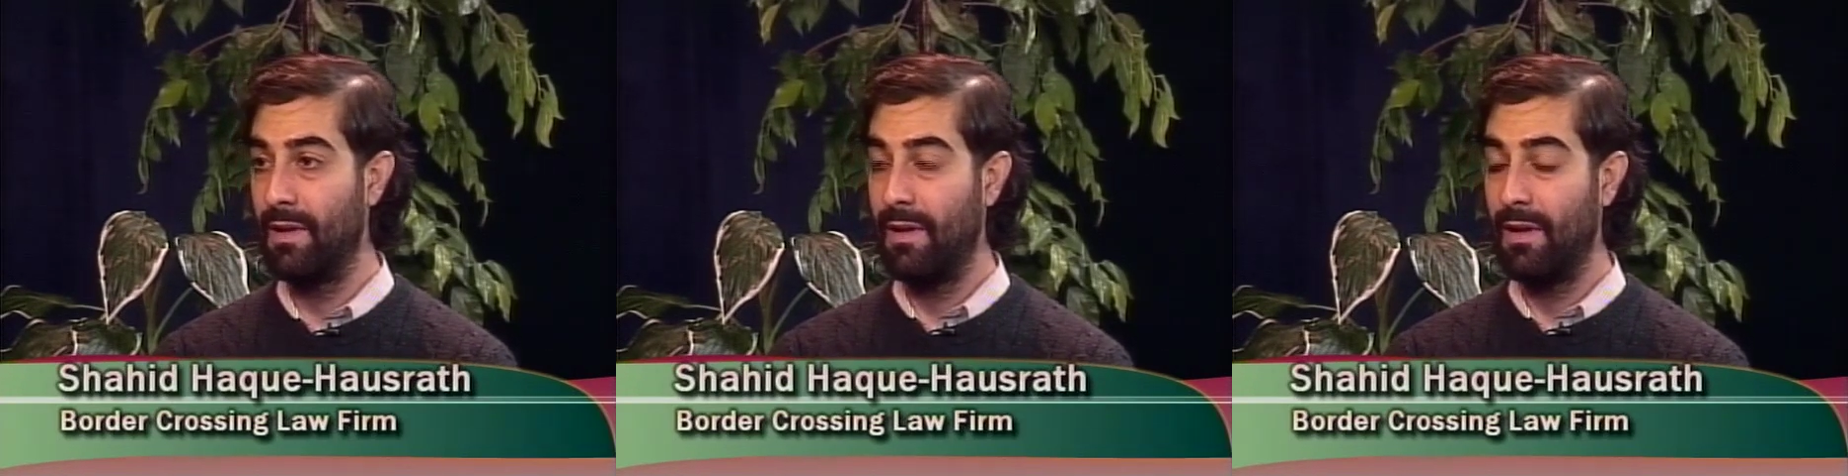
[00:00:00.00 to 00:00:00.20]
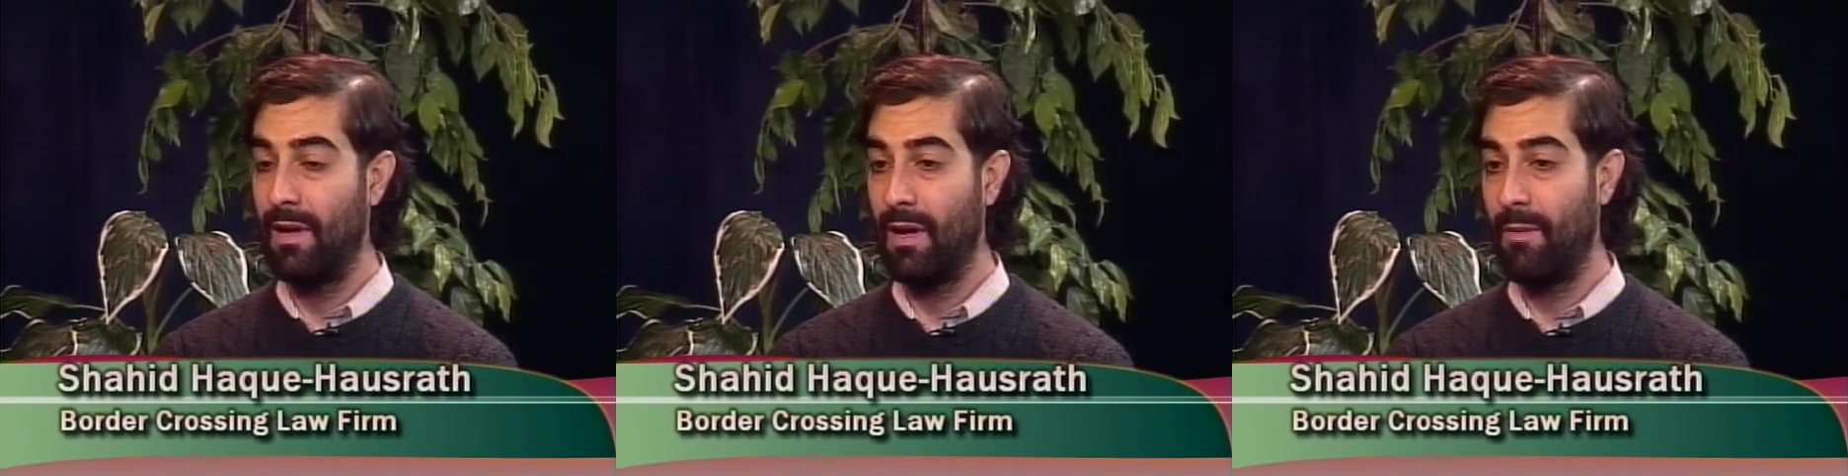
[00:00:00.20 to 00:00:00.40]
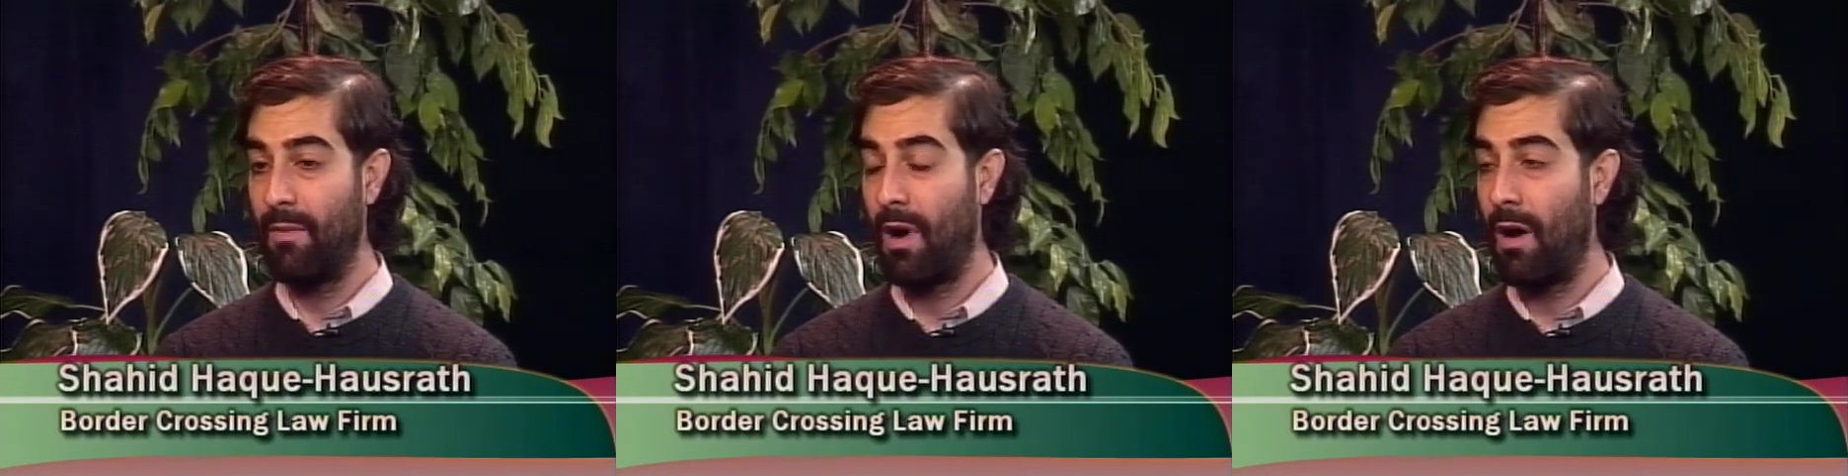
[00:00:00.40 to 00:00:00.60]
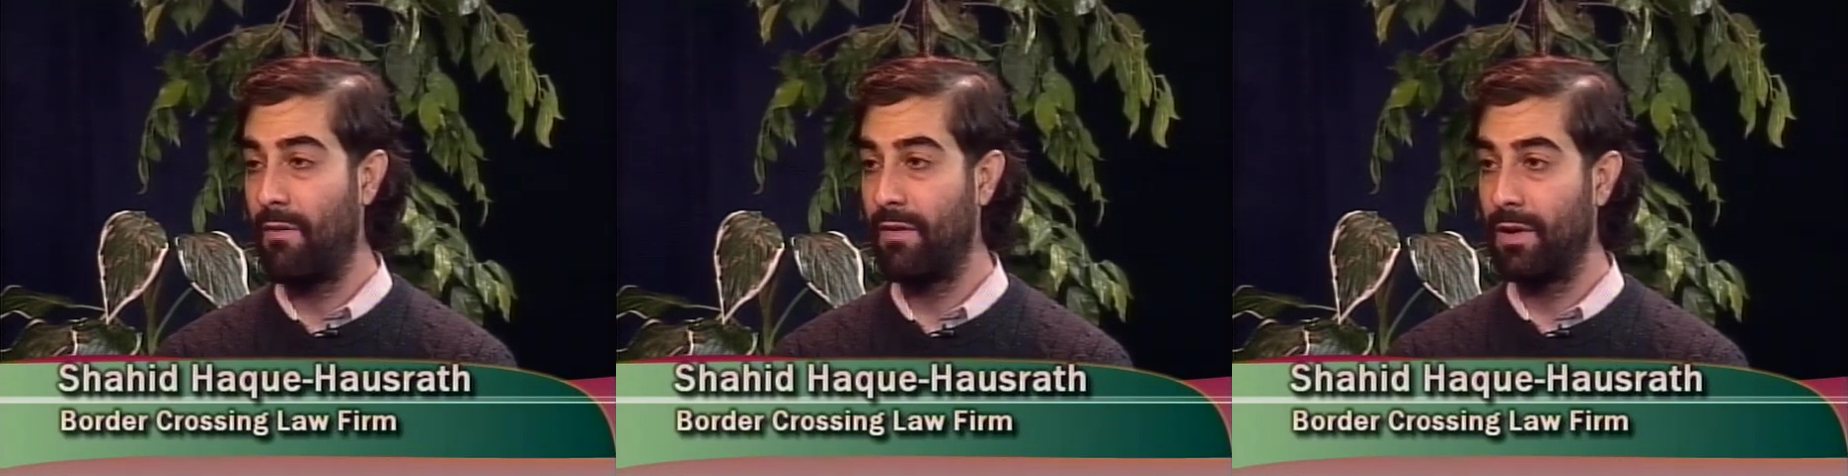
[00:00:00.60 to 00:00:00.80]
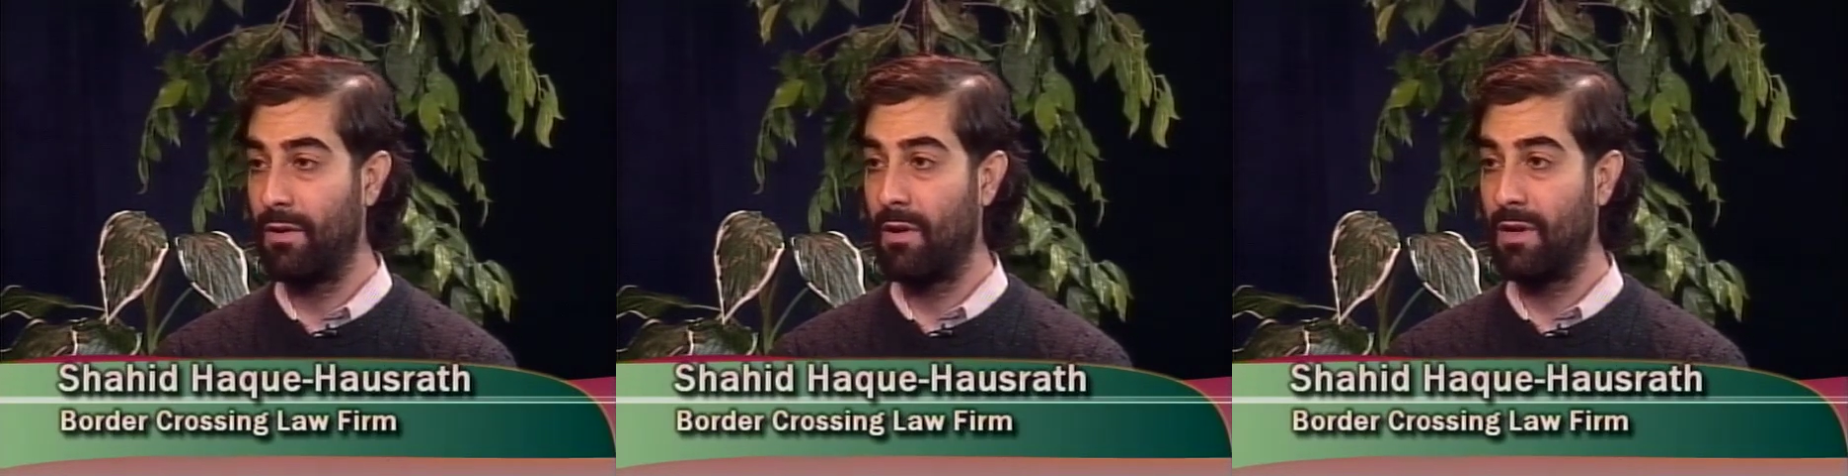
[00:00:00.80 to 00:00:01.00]

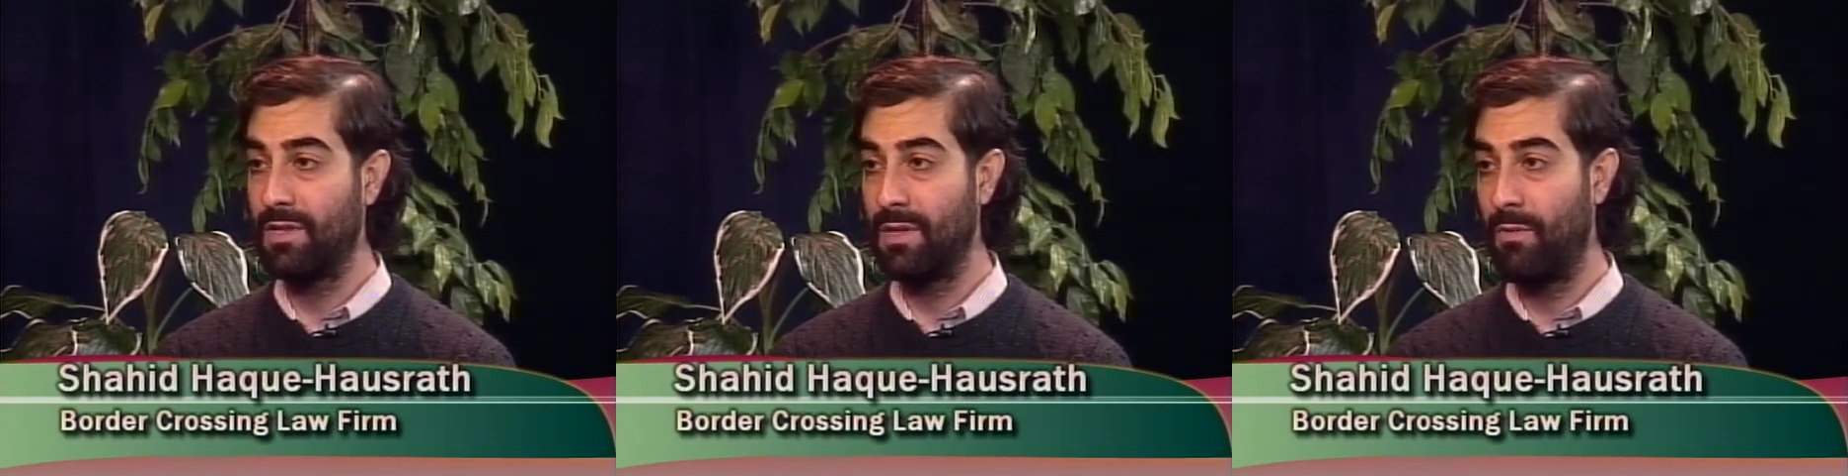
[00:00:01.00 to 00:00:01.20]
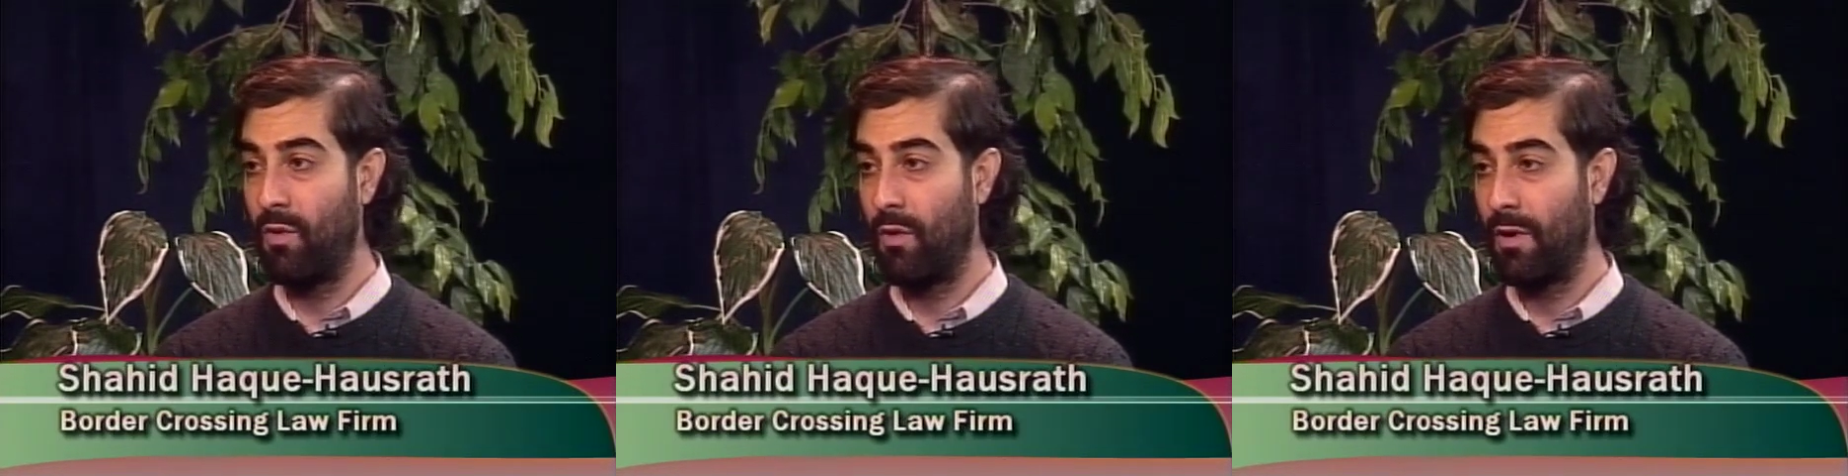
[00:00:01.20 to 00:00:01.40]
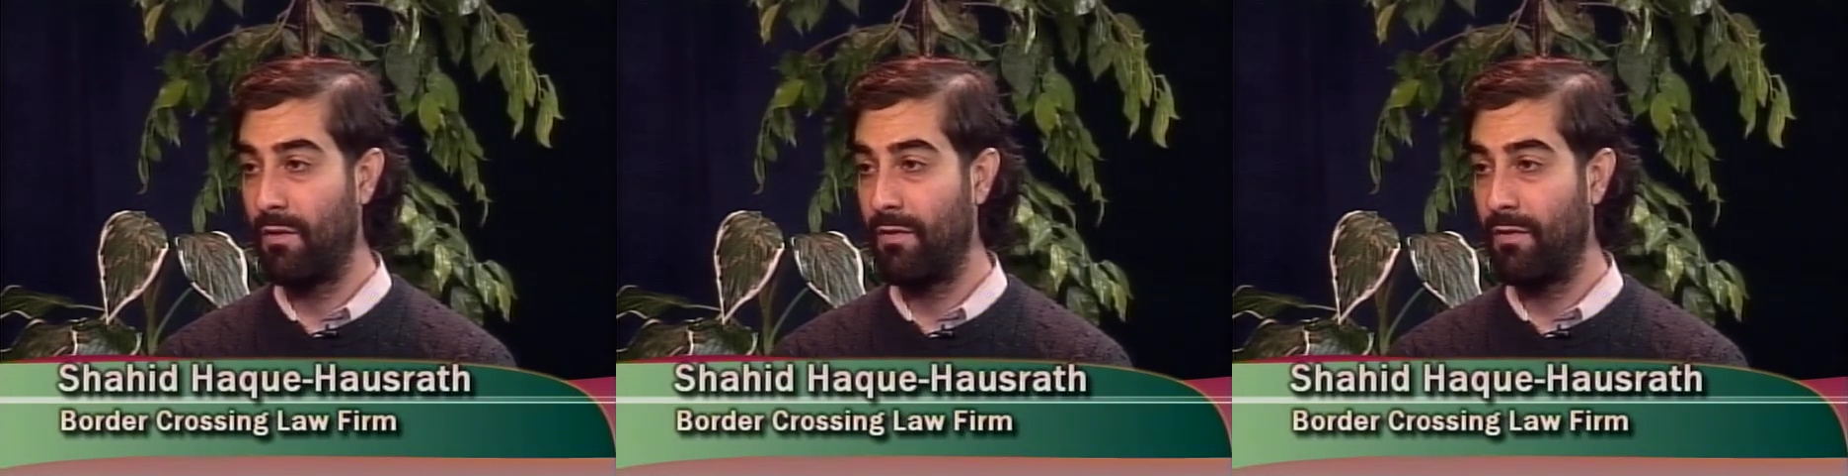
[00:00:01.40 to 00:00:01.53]
often crossed the border